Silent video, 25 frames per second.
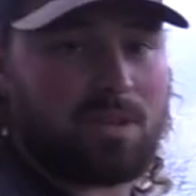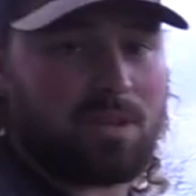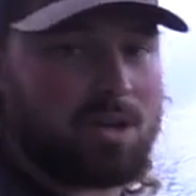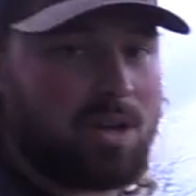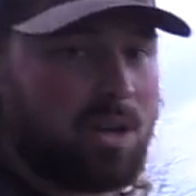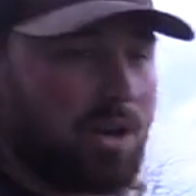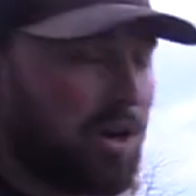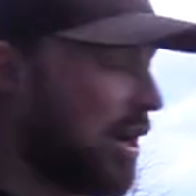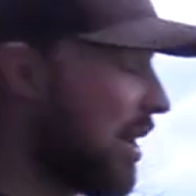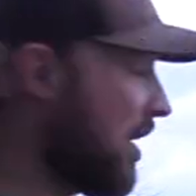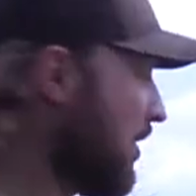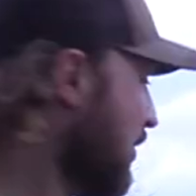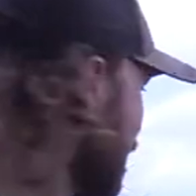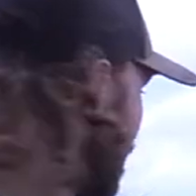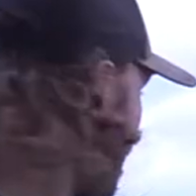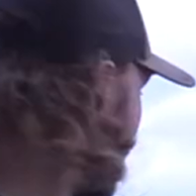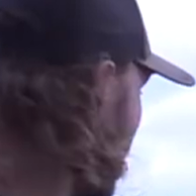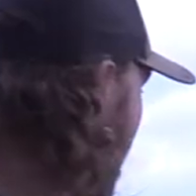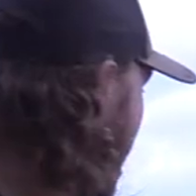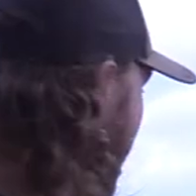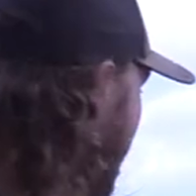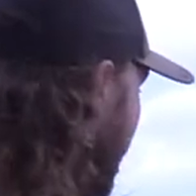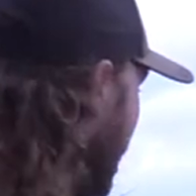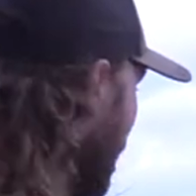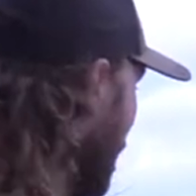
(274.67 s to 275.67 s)
All right, so
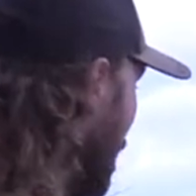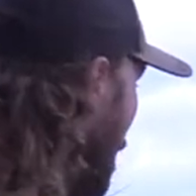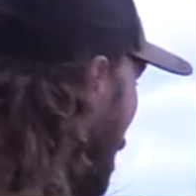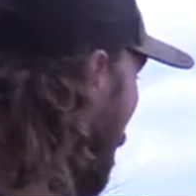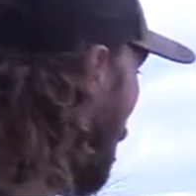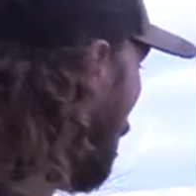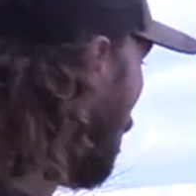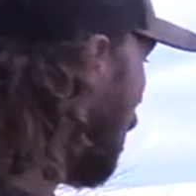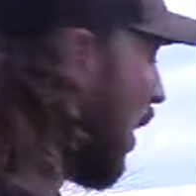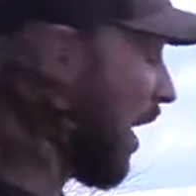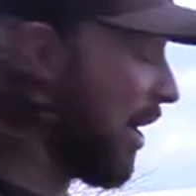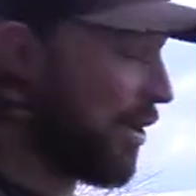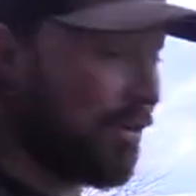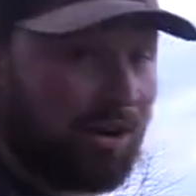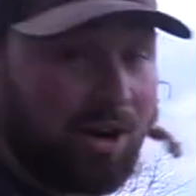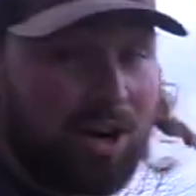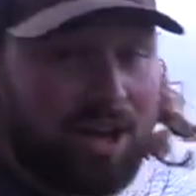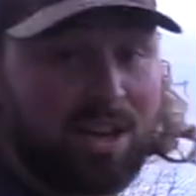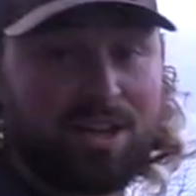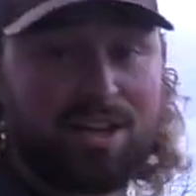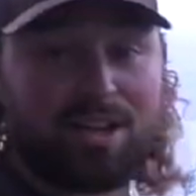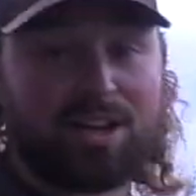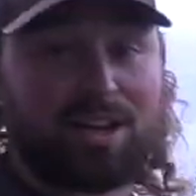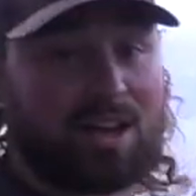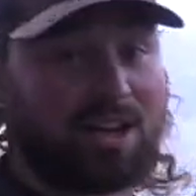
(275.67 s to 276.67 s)
that flew way
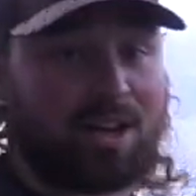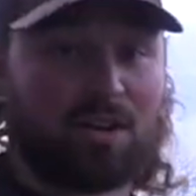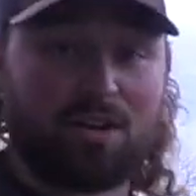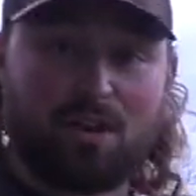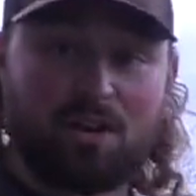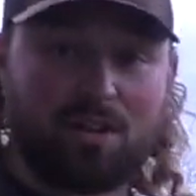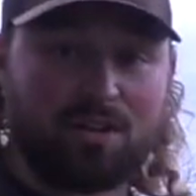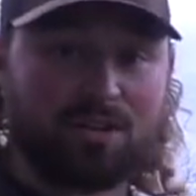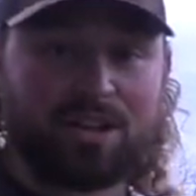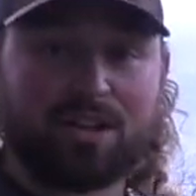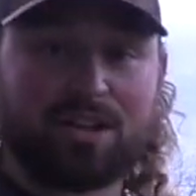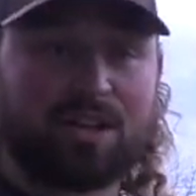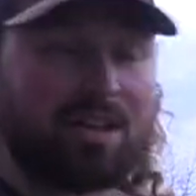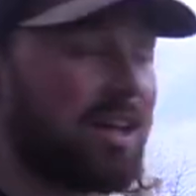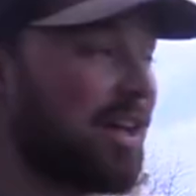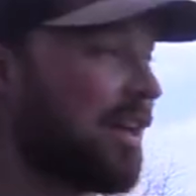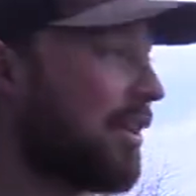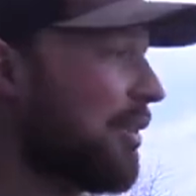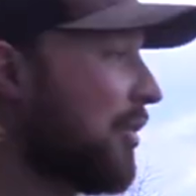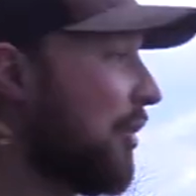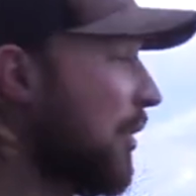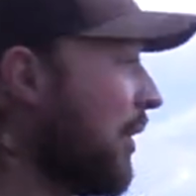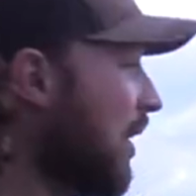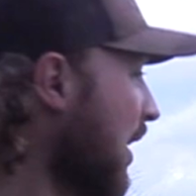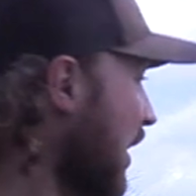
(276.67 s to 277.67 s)
right. I called it, I
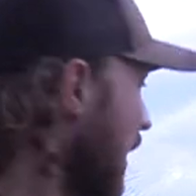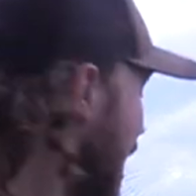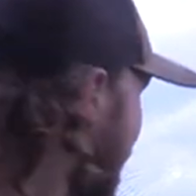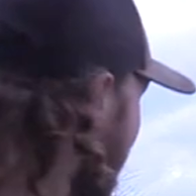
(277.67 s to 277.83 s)
knew it.